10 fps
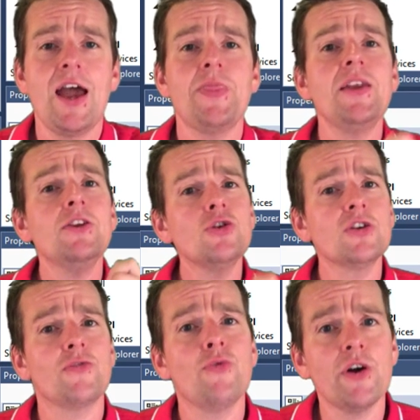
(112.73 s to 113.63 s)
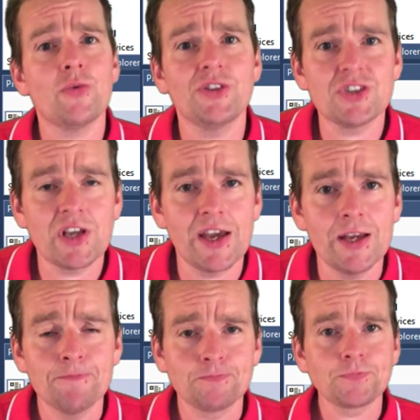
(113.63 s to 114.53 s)
And then the unit of work will
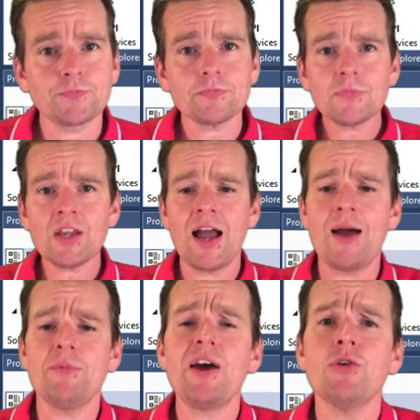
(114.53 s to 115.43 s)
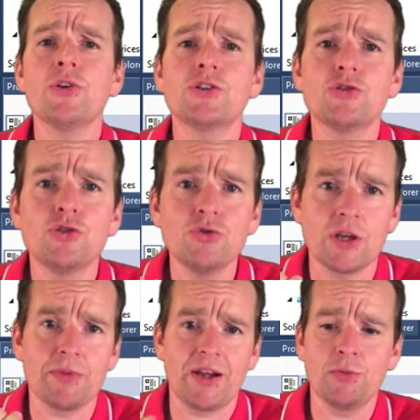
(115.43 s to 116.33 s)
say, I'm now going to do
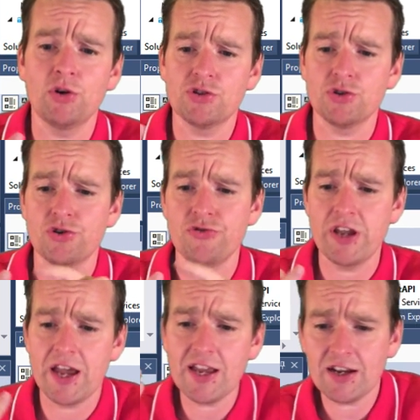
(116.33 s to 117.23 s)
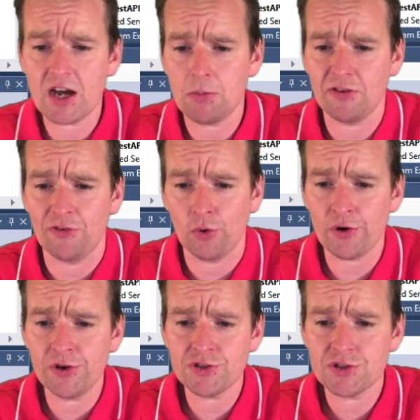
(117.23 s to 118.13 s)
something. I'm going to create a couple of
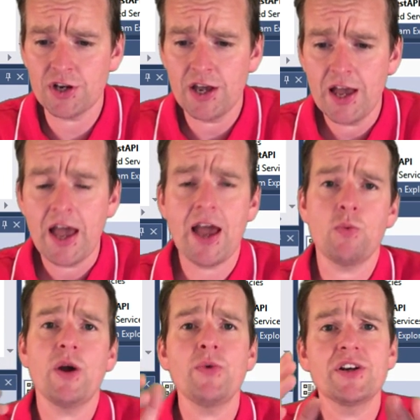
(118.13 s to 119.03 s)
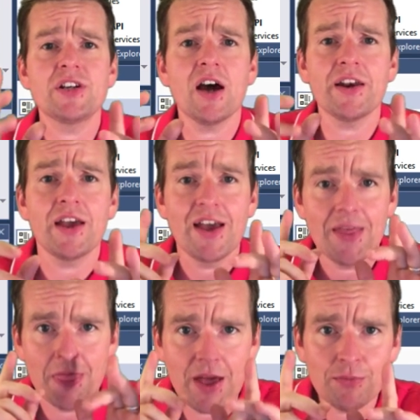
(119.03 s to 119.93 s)
orders, and when we're done,
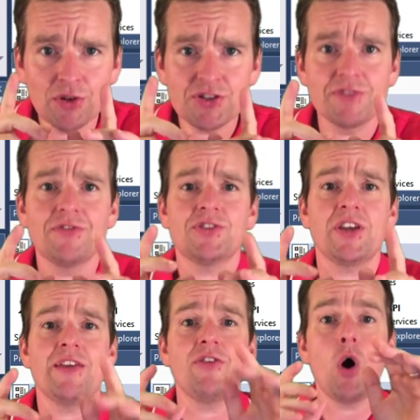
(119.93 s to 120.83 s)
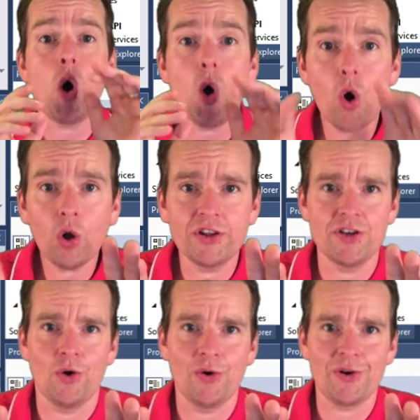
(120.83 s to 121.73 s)
then we'll save all
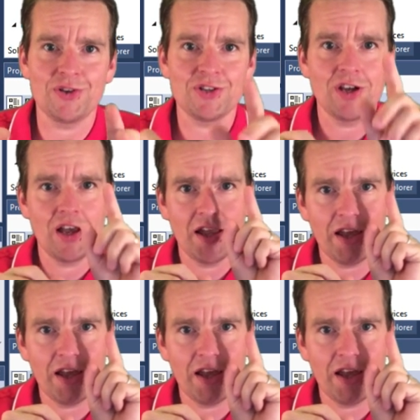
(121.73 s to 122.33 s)
the orders